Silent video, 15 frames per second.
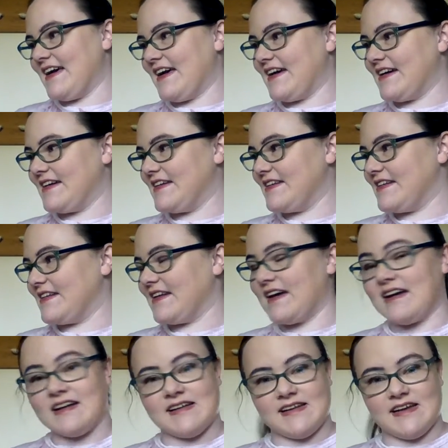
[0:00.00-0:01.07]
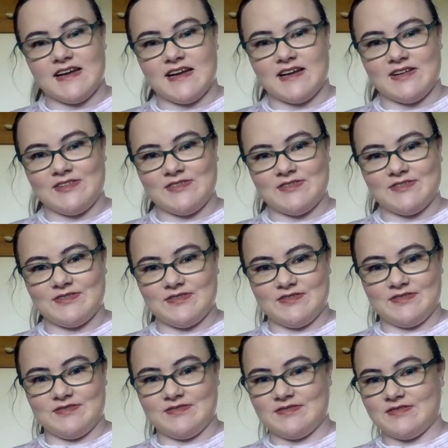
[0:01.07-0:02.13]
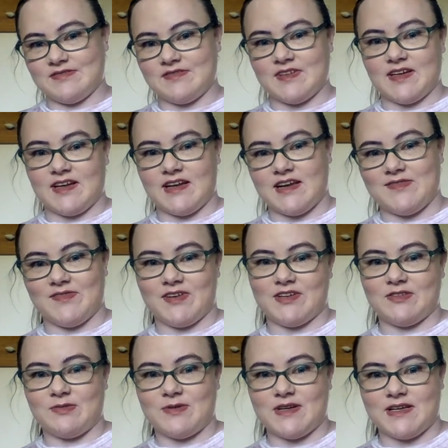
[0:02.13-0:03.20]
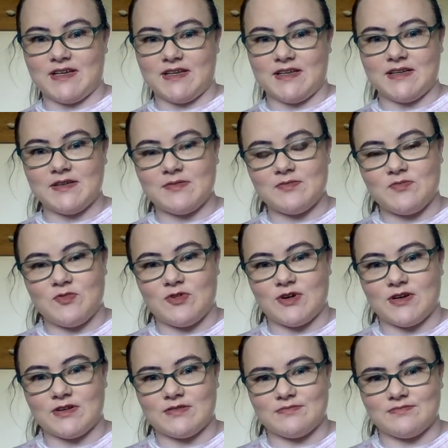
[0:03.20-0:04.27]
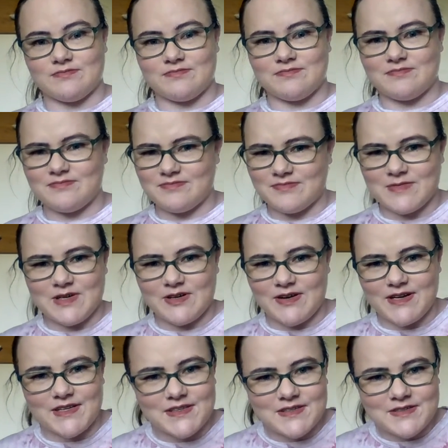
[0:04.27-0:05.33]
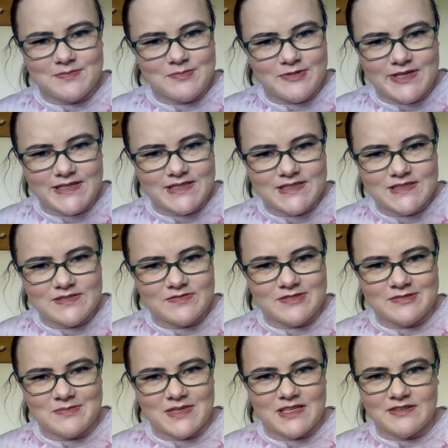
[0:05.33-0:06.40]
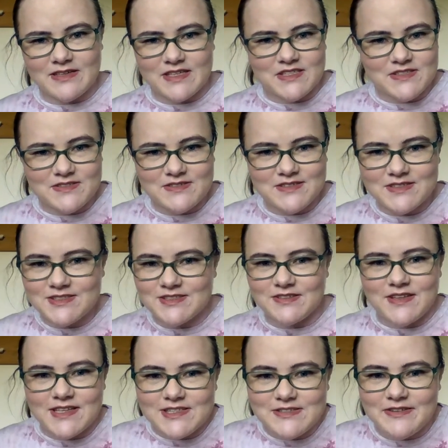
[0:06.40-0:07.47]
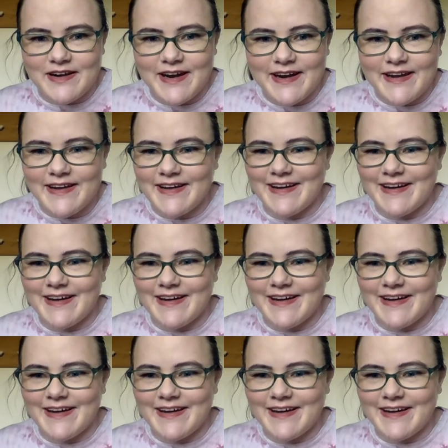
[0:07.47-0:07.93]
and I have, like, I have like 20 more credit points for my credit score, so that's great.